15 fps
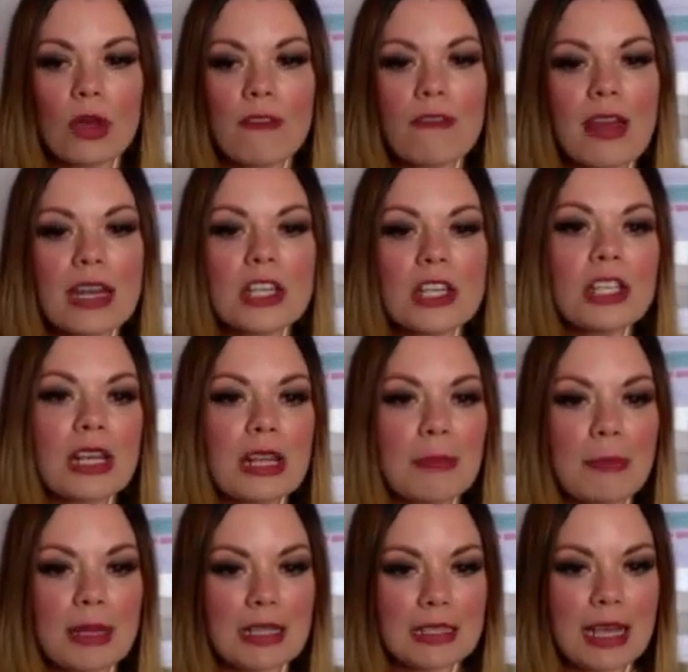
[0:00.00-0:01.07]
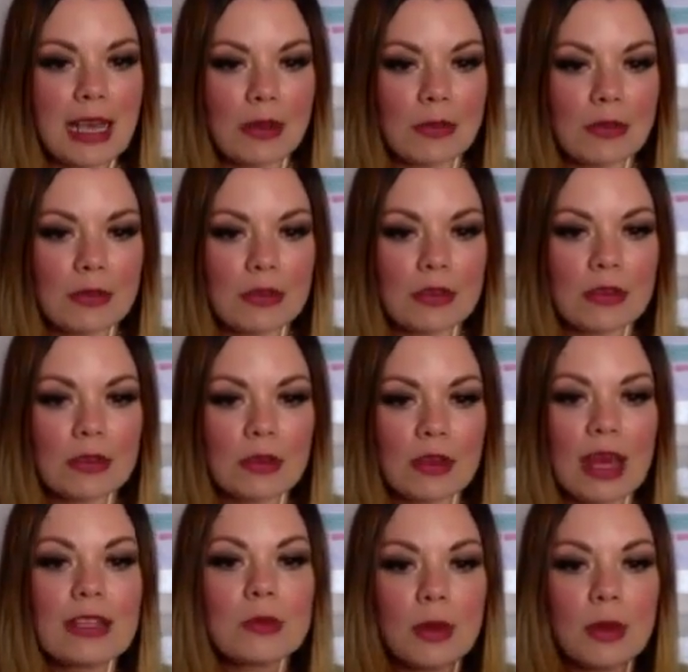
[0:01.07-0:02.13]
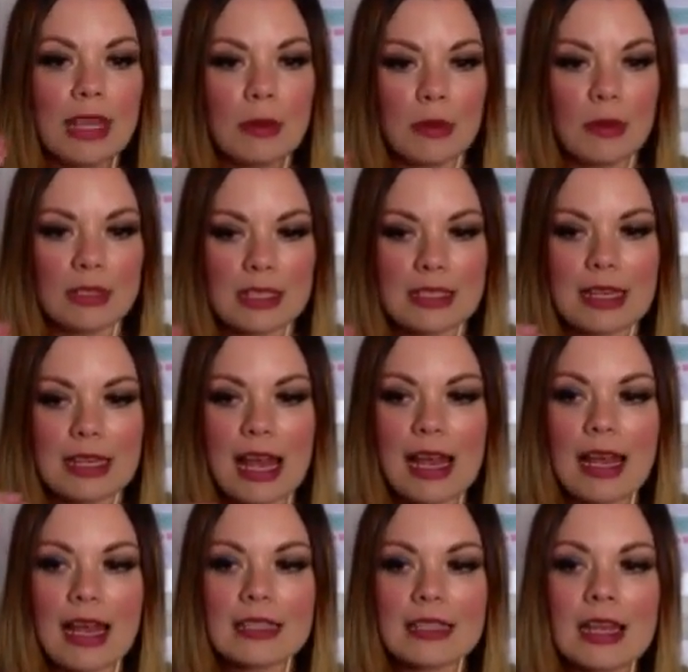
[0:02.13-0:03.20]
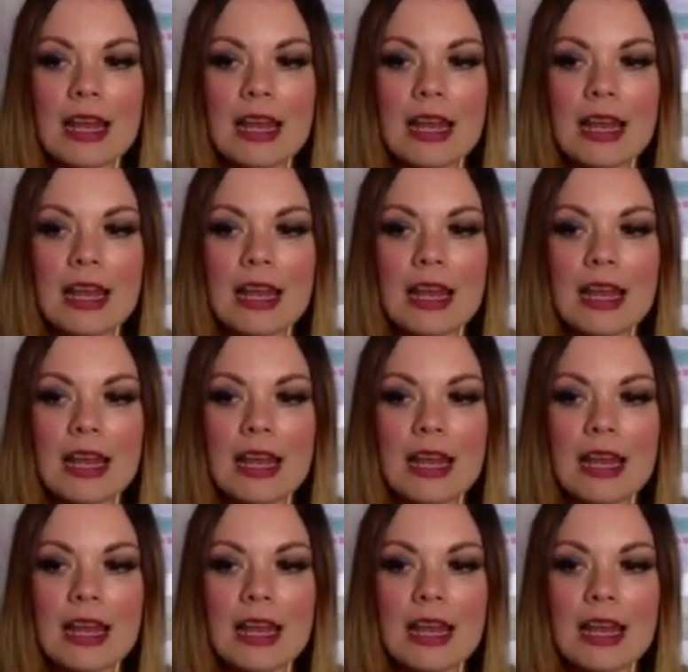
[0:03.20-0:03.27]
eventually build a house. So that's why he wanted to sell it.